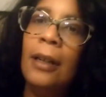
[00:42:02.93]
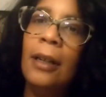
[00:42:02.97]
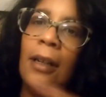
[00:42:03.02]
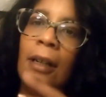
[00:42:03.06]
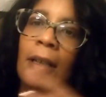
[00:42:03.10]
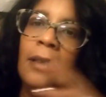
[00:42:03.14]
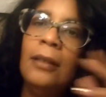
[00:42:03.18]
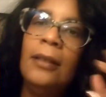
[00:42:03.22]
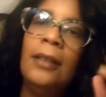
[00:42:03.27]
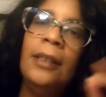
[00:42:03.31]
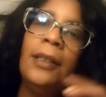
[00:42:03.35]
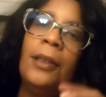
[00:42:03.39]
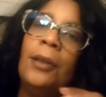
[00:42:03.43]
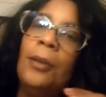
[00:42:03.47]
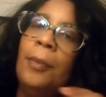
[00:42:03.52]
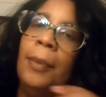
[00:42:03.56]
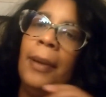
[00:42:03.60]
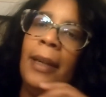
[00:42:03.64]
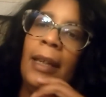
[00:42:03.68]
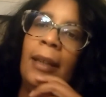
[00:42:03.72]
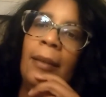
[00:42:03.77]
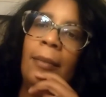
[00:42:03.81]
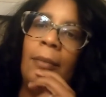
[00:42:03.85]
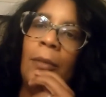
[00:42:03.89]
a little
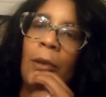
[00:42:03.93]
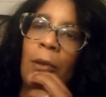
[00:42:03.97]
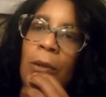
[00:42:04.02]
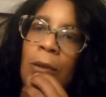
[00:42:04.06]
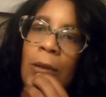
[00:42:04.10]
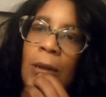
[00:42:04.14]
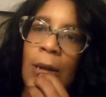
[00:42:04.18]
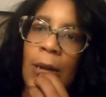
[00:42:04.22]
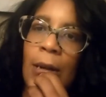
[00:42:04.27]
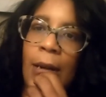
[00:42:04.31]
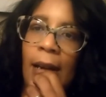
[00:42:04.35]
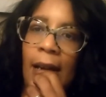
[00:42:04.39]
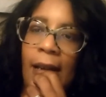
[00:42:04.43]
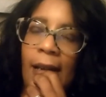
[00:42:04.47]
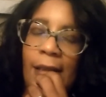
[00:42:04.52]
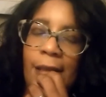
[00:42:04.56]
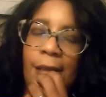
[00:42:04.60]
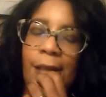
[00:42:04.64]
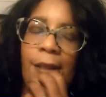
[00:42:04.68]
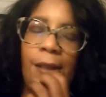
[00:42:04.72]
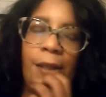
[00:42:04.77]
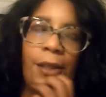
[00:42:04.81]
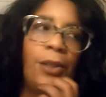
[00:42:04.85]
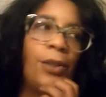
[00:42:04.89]
bit more
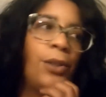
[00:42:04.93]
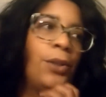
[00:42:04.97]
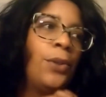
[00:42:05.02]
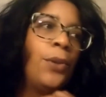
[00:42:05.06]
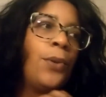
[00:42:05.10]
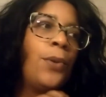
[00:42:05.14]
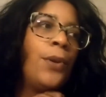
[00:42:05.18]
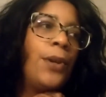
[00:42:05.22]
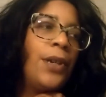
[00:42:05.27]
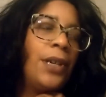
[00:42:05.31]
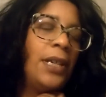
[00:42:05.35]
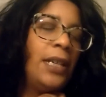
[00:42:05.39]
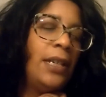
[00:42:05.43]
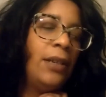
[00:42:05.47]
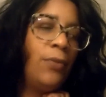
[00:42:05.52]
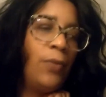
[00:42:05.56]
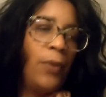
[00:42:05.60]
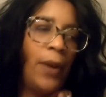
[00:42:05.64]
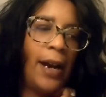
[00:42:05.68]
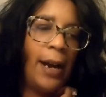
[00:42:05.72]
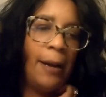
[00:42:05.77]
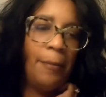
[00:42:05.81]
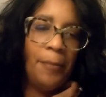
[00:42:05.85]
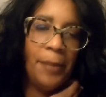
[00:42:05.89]
as the story
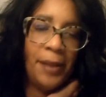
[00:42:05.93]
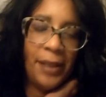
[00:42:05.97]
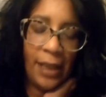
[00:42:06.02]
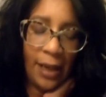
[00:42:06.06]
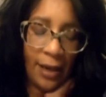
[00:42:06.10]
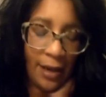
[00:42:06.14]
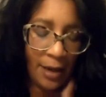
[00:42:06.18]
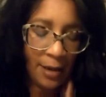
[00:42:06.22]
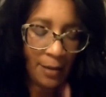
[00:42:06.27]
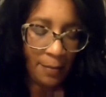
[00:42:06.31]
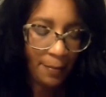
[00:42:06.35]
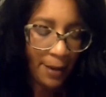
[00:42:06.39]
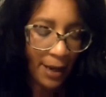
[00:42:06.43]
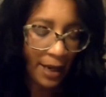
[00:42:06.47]
wraps up.